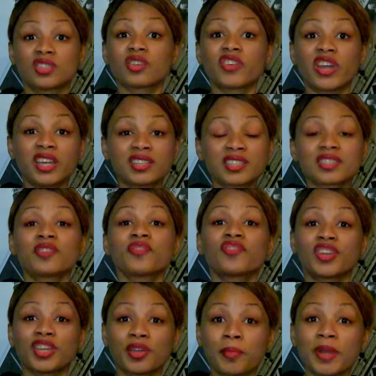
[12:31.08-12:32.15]
So that is
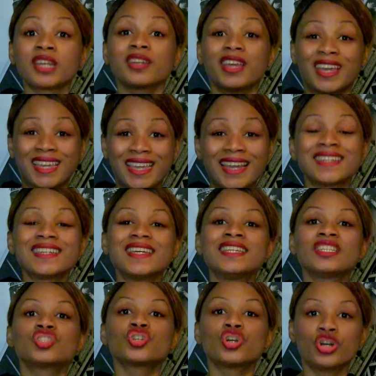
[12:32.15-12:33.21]
something, about, again,
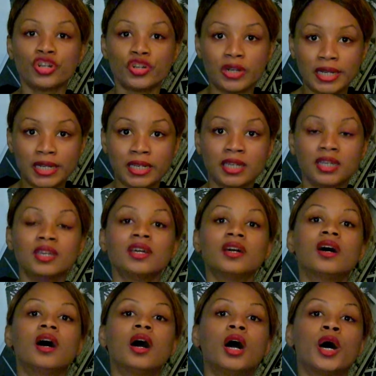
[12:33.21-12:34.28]
internally
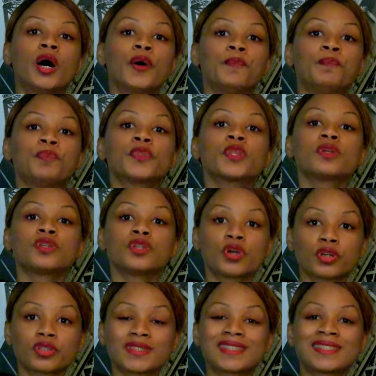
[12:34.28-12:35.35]
um,
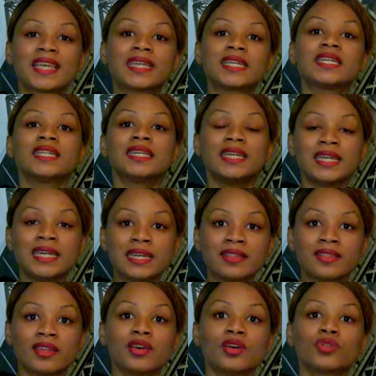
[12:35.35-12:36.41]
not taking
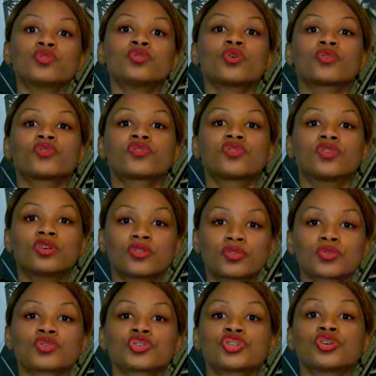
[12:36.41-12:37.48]
in those
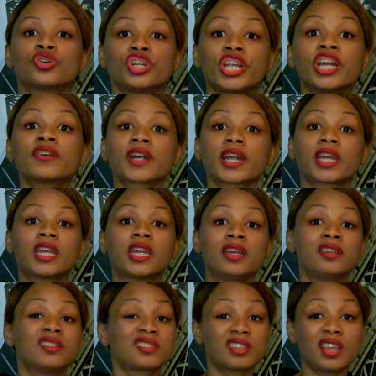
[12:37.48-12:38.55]
social
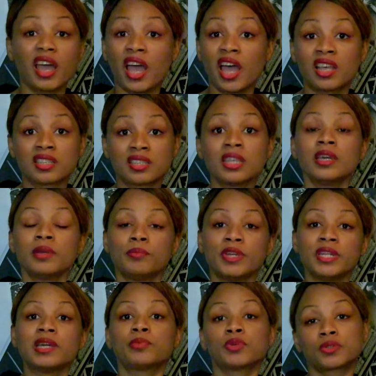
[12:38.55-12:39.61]
hierarchies and
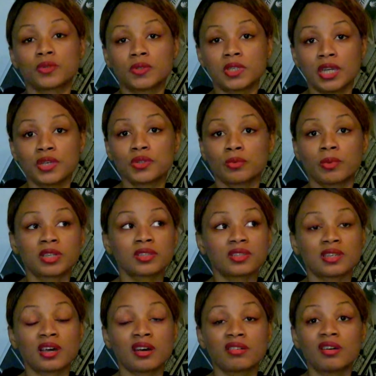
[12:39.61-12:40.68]
being able to say to
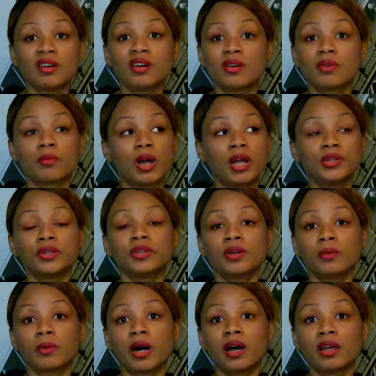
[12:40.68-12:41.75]
oneself, well, you know
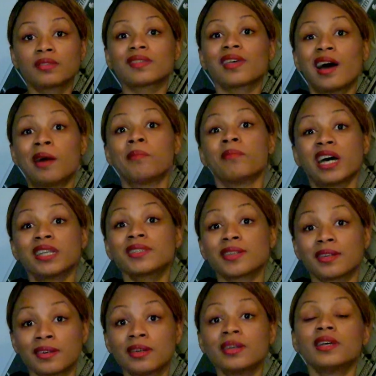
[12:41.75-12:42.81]
what? I
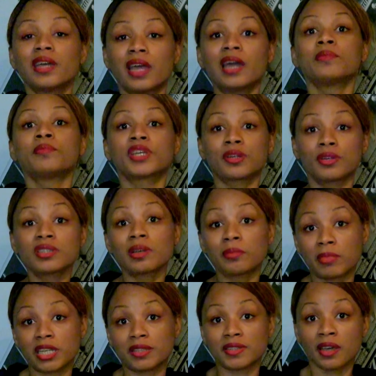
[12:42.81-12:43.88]
matter. And because I
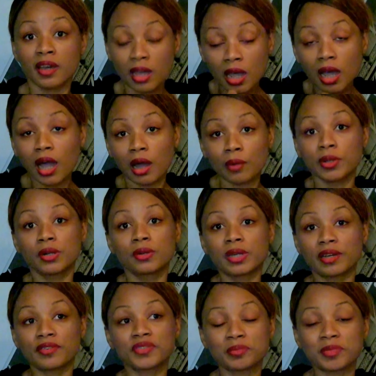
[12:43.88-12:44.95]
matter, I will look
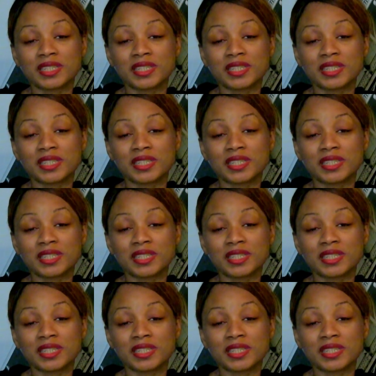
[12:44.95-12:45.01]
after